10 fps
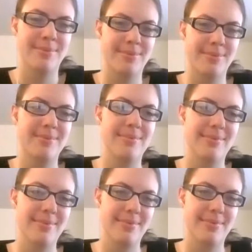
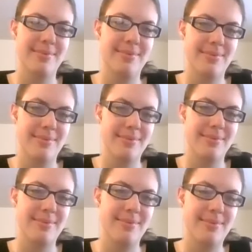
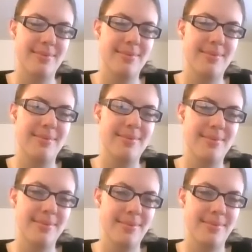
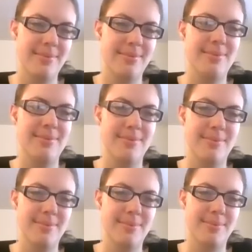
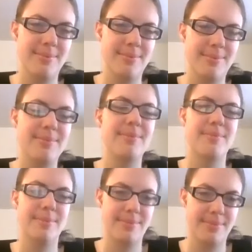
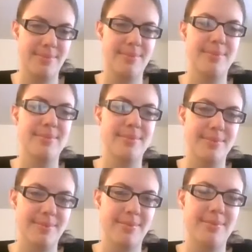
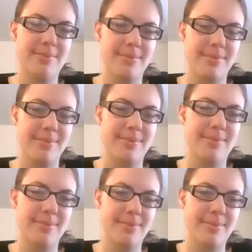
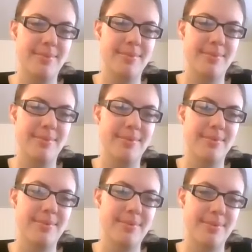
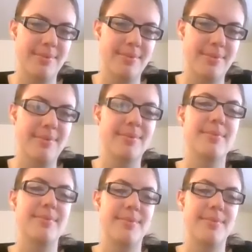This person isn't speaking.